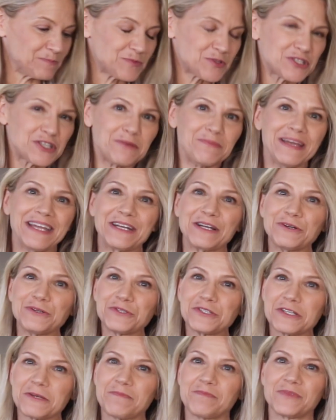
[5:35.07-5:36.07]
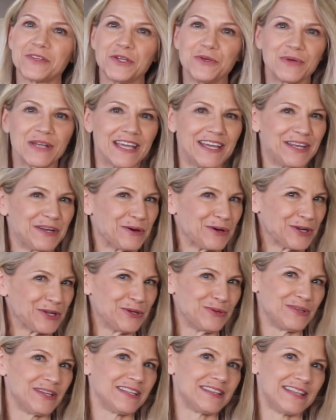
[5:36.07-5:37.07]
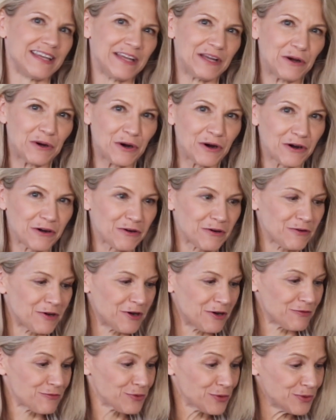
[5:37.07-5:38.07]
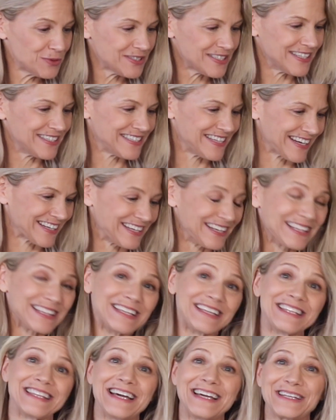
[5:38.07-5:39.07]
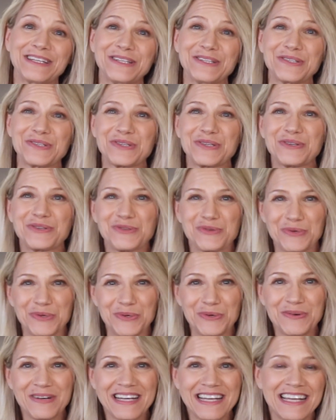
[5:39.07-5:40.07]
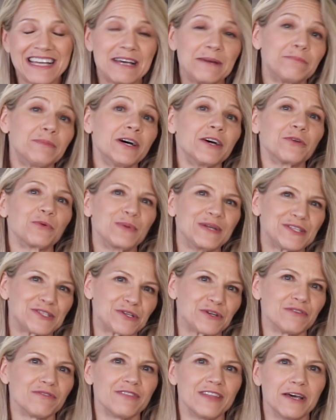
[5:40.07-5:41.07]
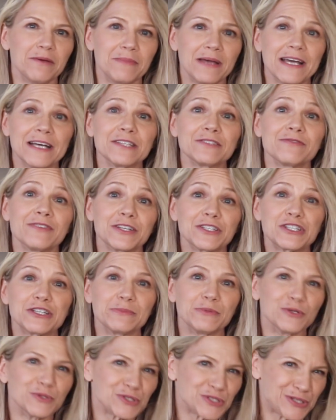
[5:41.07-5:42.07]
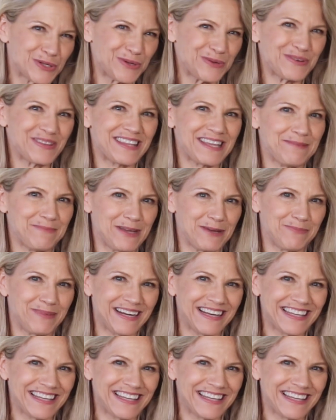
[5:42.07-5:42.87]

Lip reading: Tomatoes, you can argue that they are a fruit, and technically that is true, but we serve them as vegetables, so they made my